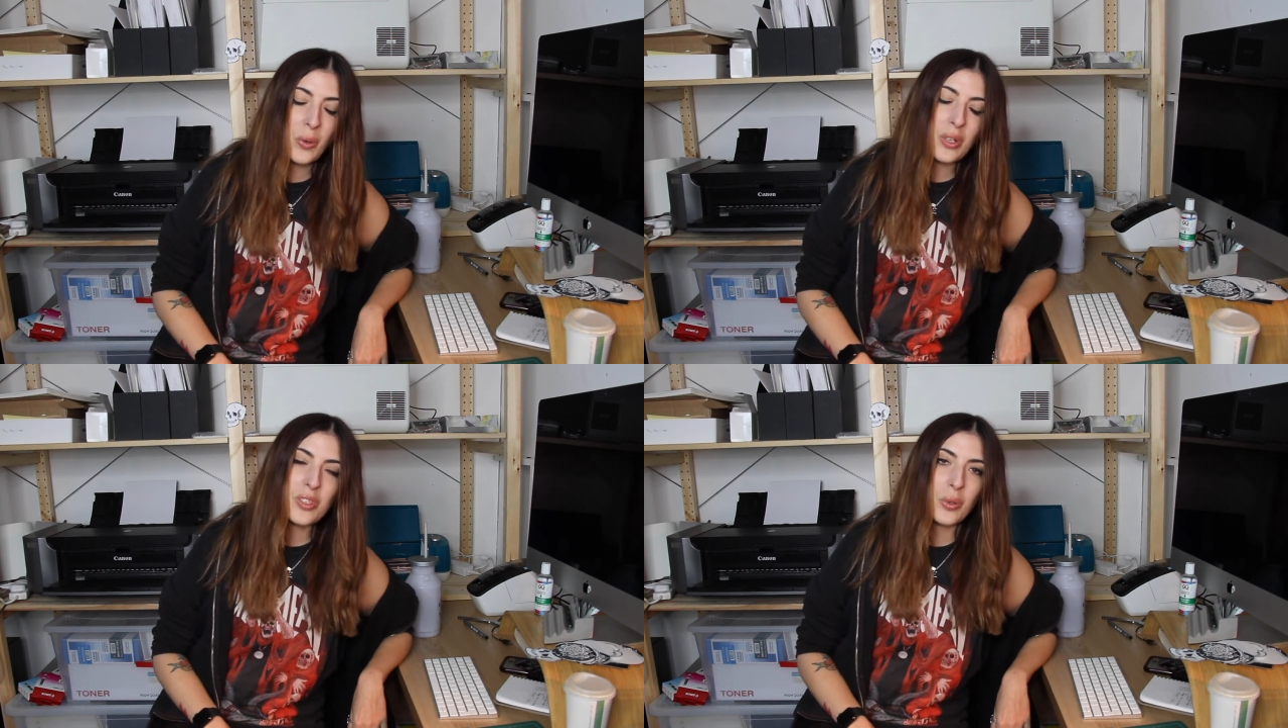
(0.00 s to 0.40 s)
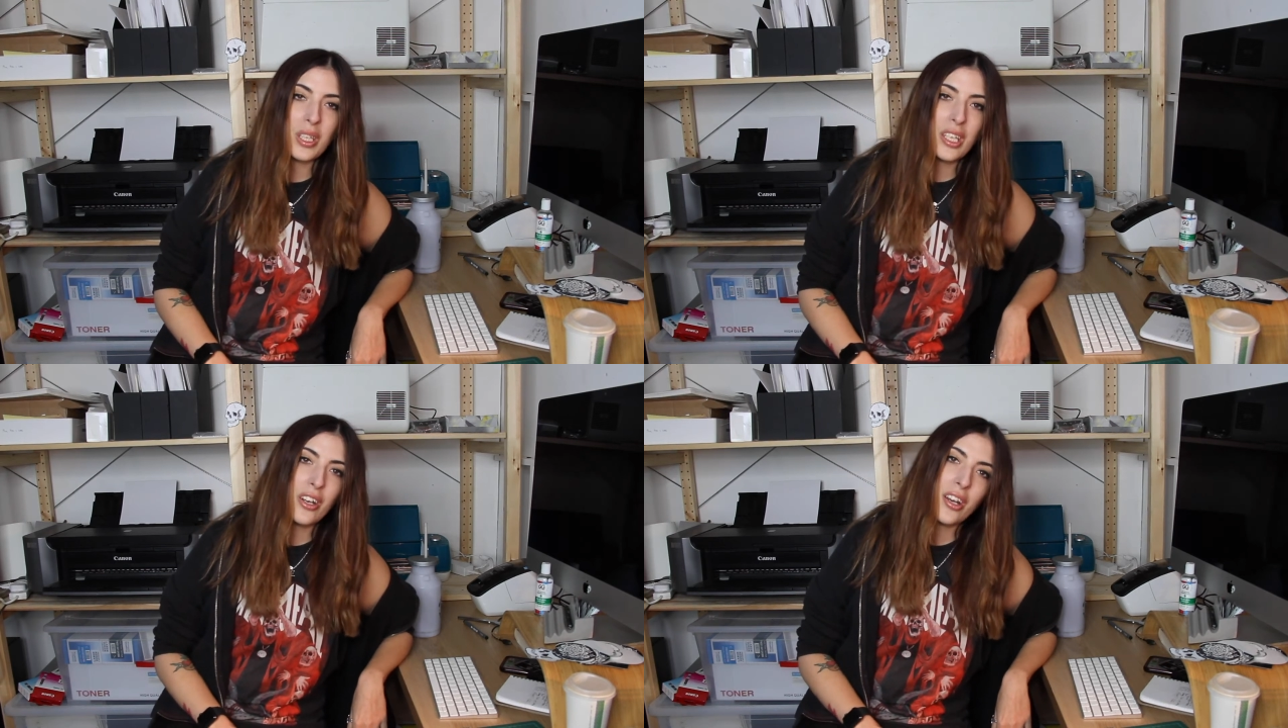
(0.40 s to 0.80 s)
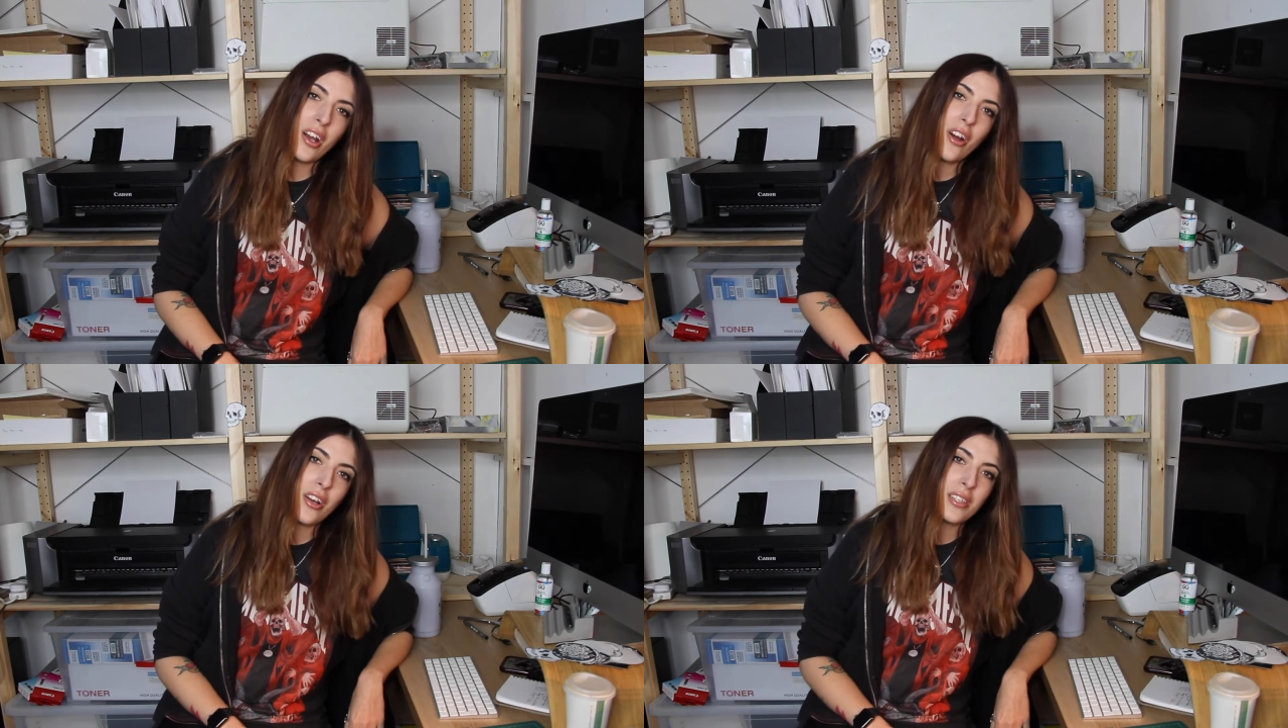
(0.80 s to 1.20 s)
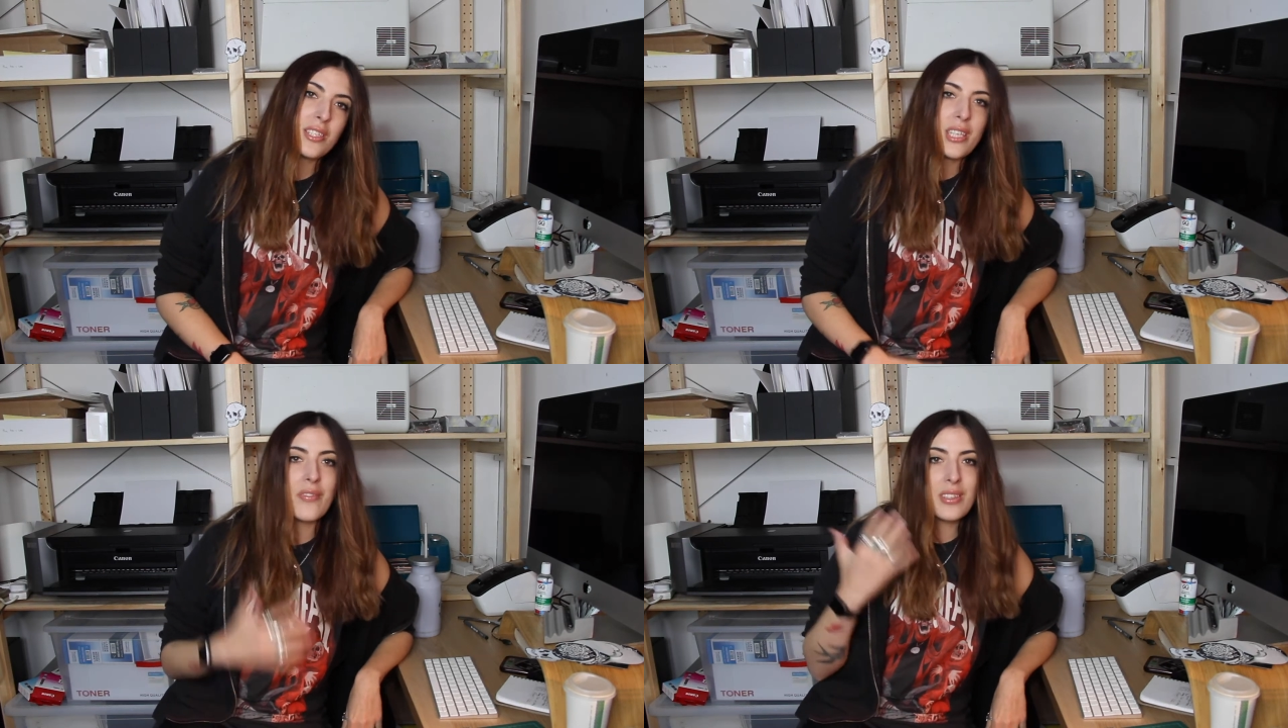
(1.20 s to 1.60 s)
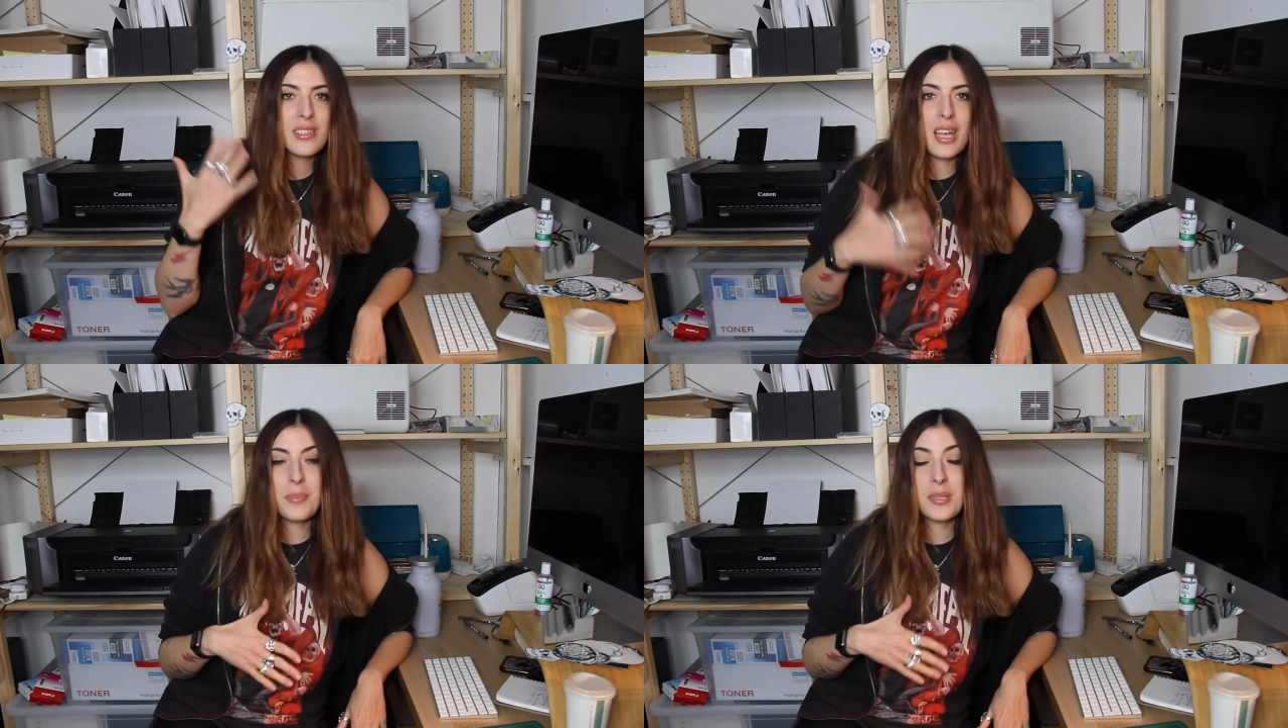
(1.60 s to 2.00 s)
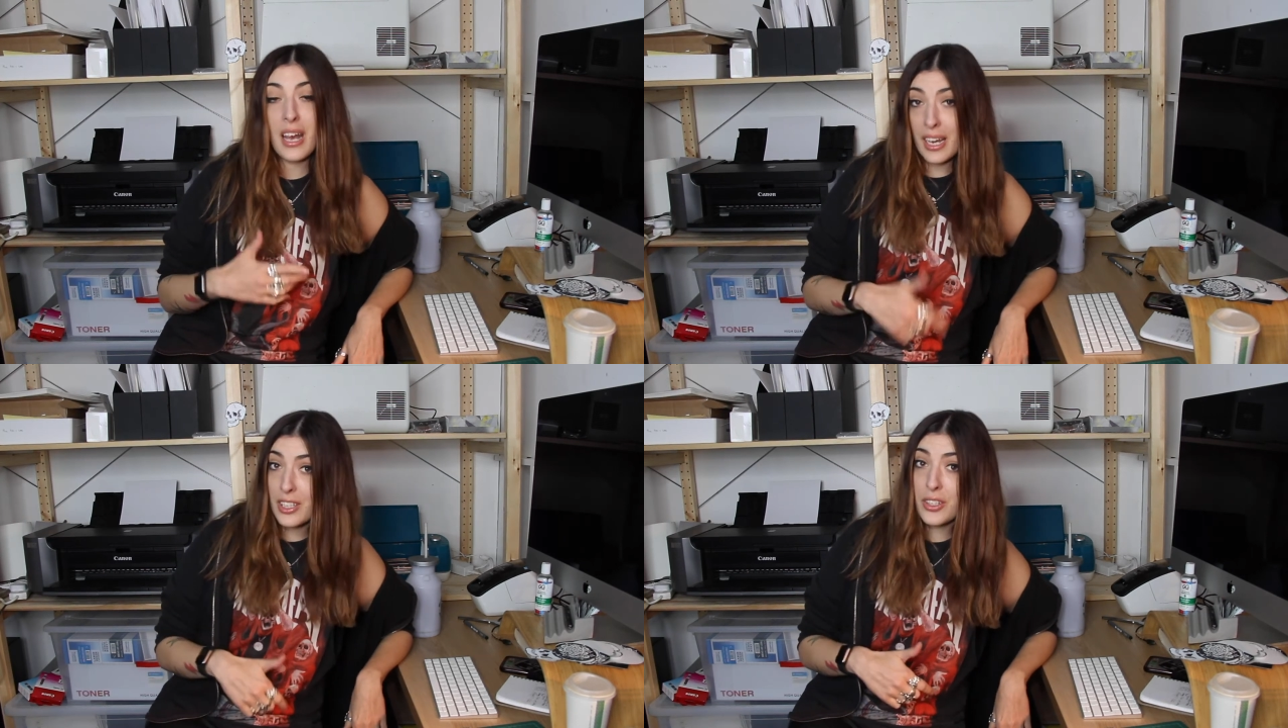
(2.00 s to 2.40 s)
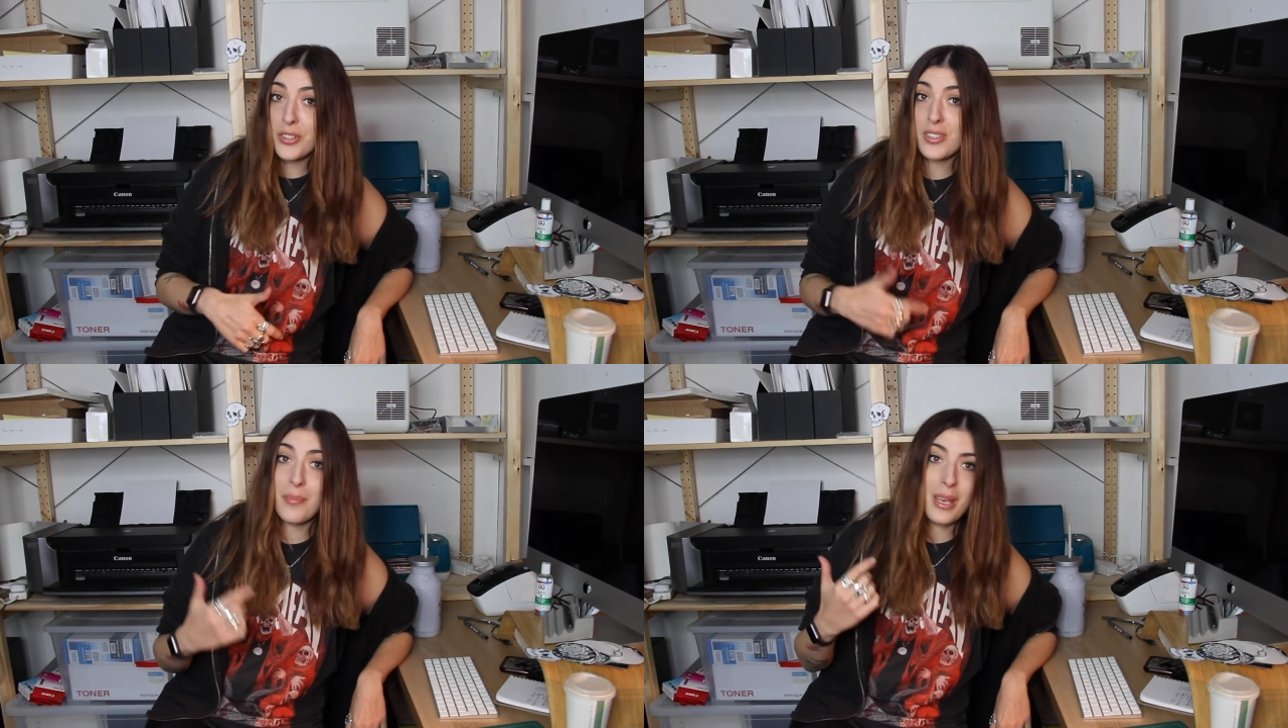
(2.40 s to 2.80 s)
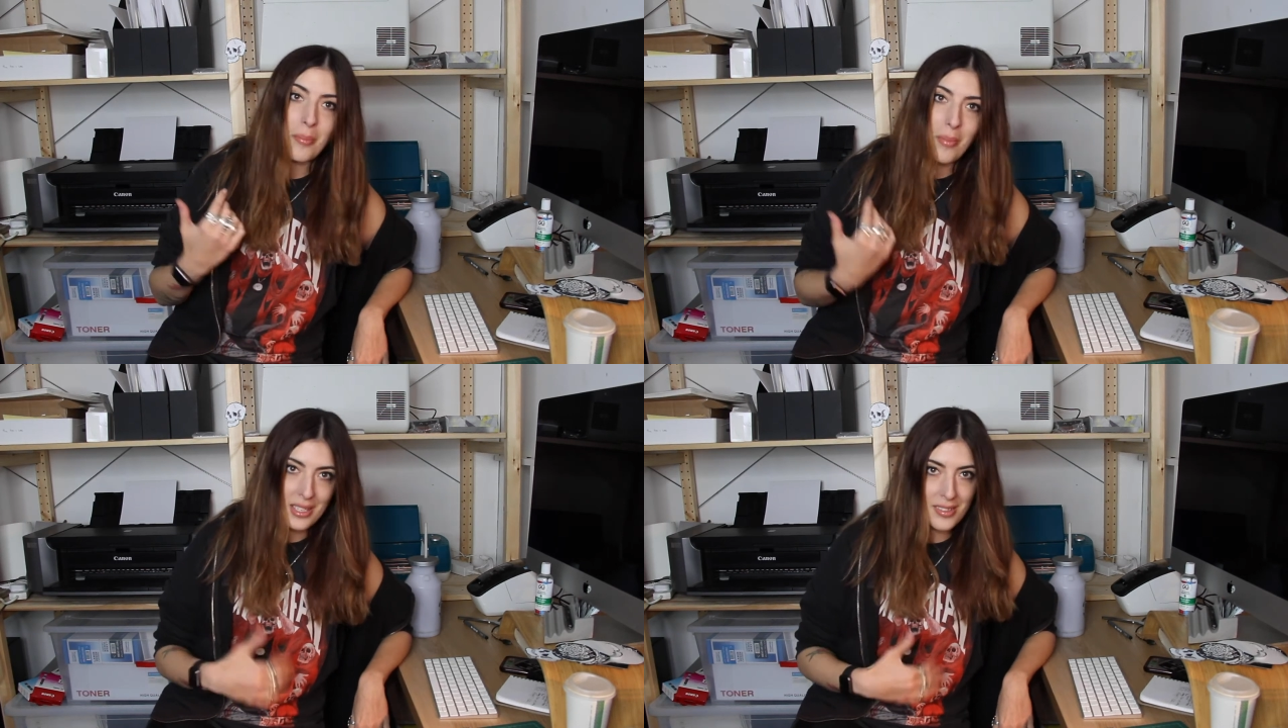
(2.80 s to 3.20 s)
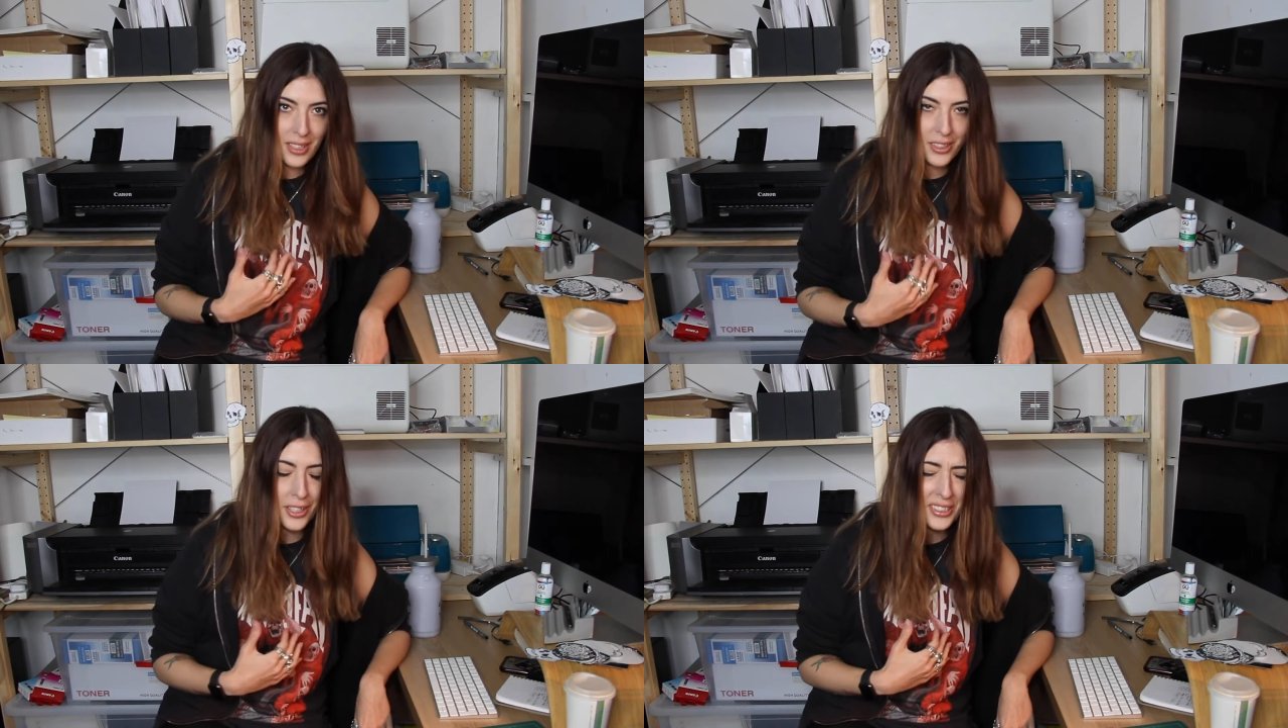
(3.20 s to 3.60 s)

So here are the 7 steps that I use to make my stickers.